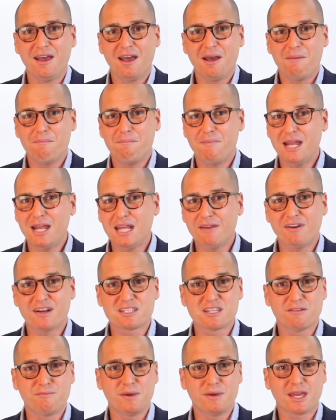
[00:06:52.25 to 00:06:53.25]
many of
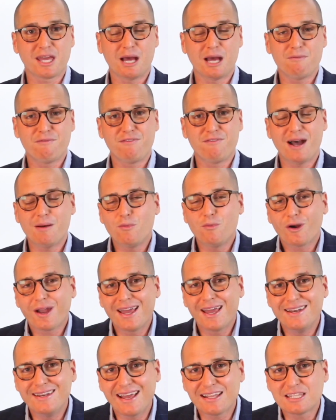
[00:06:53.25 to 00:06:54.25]
us have become far more
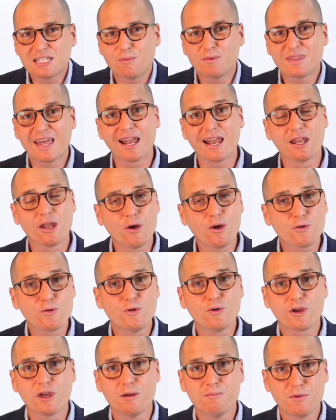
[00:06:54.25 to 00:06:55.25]
connected with our local
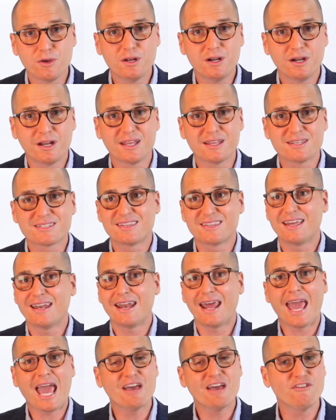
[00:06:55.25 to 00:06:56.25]
communities than
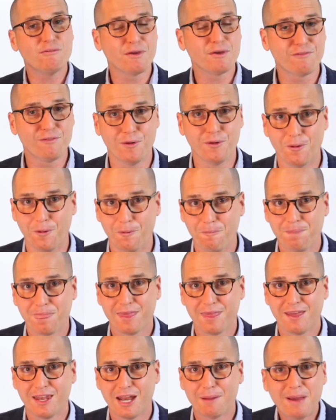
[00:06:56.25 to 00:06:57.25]
ever before.
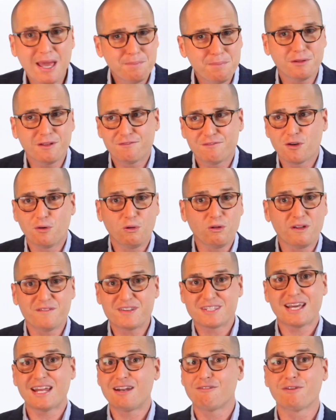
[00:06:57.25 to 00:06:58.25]
Now, people have all of a
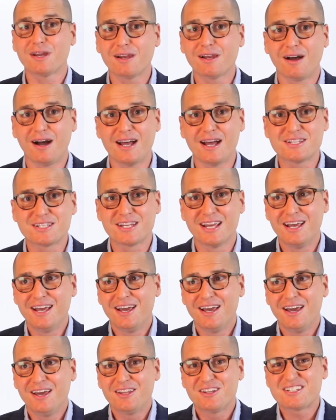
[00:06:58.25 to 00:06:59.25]
sudden realized
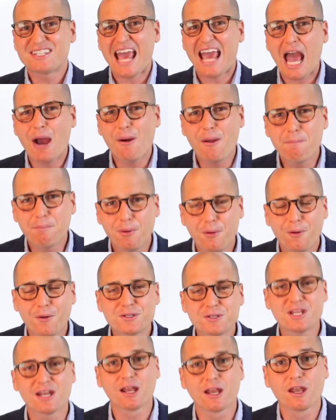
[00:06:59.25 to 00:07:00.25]
just how
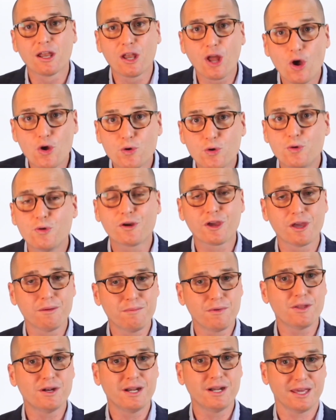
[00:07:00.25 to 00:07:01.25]
important local
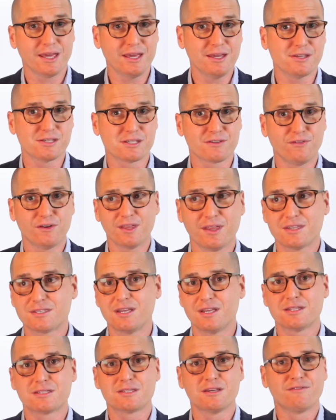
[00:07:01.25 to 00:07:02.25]
community is for
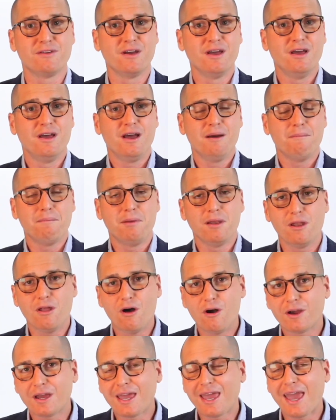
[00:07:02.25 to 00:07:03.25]
sense of
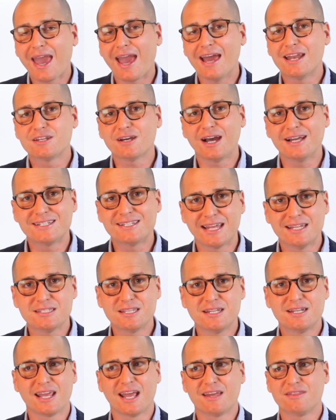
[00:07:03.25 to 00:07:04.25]
belonging and
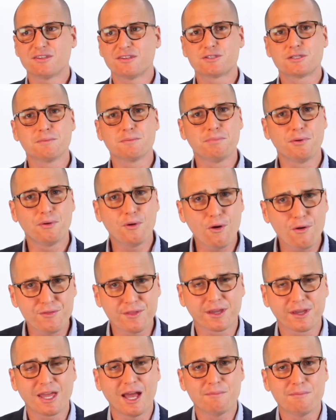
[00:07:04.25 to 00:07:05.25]
identity and the support
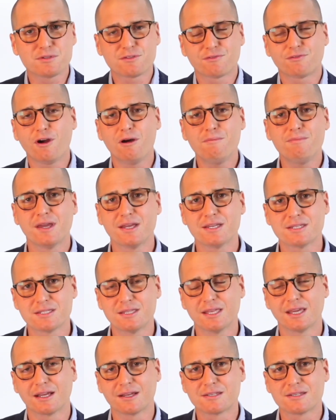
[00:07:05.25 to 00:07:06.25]
that comes from these
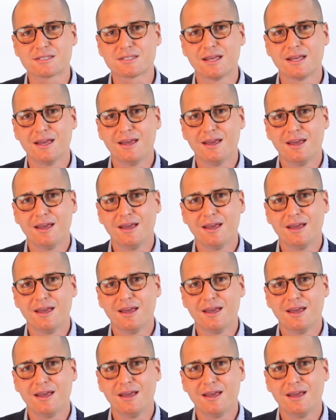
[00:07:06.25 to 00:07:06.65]
things.